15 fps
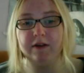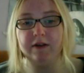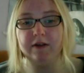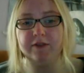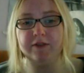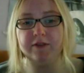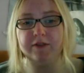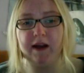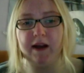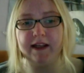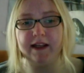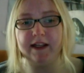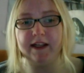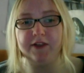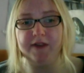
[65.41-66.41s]
I'm just probably
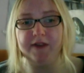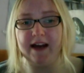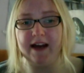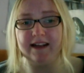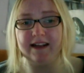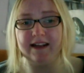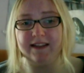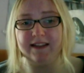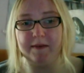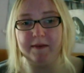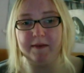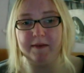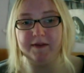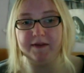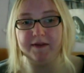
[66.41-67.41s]
gonna do the NXT
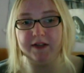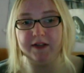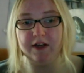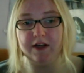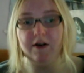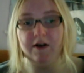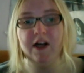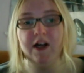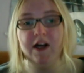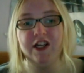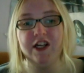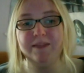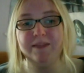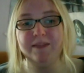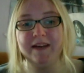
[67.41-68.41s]
pay-per-views too,
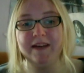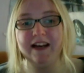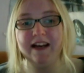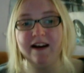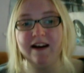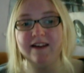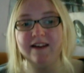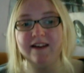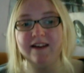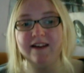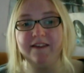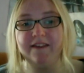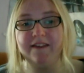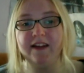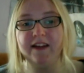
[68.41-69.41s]
just because I
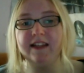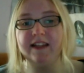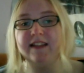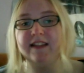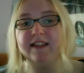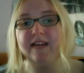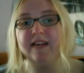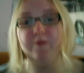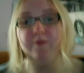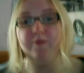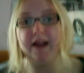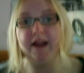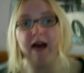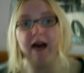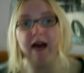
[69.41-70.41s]
feel like the same
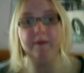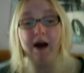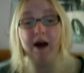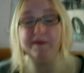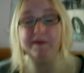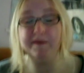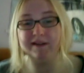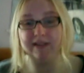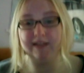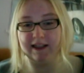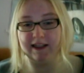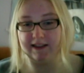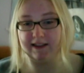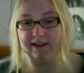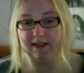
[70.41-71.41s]
week I've been saying
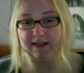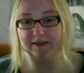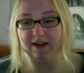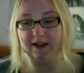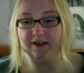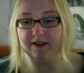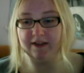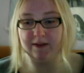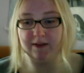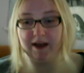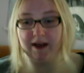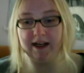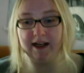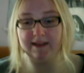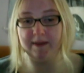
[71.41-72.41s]
the same stuff. That's why I
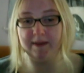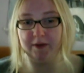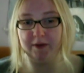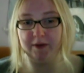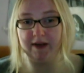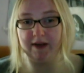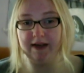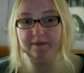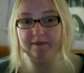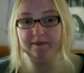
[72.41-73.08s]
kind of stopped doing it.